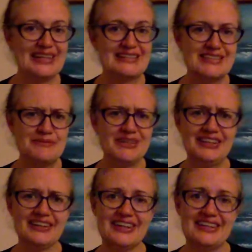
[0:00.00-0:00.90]
It seems like
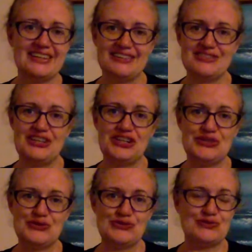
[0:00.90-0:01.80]
a lot of things
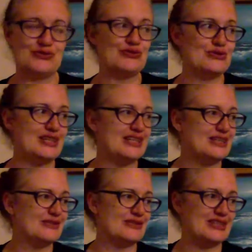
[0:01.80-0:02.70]
are
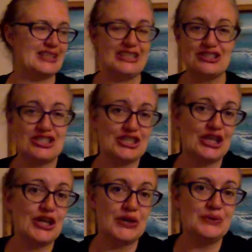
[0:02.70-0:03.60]
really
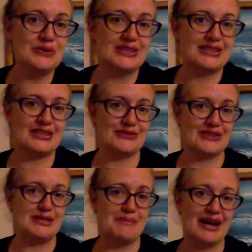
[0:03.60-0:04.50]
slow. They're
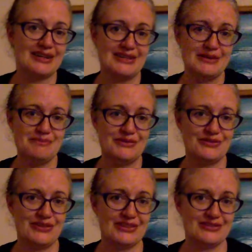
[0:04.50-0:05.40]
really backed up as
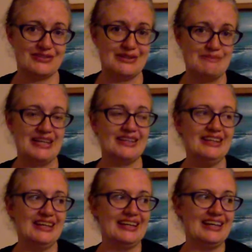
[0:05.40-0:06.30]
far as the mail.
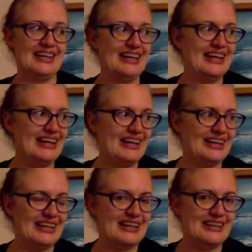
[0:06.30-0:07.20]

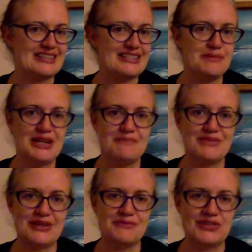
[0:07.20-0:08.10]
And sometimes
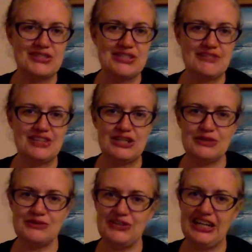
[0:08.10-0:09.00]
I'm receiving
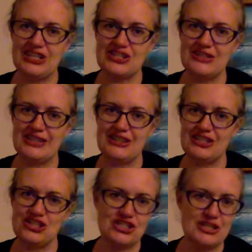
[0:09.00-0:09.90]
notification that they
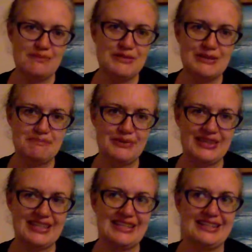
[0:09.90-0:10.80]
shipped, but
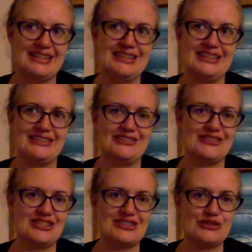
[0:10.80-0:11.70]
then they're
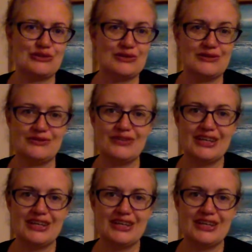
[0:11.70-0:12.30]
just sort of,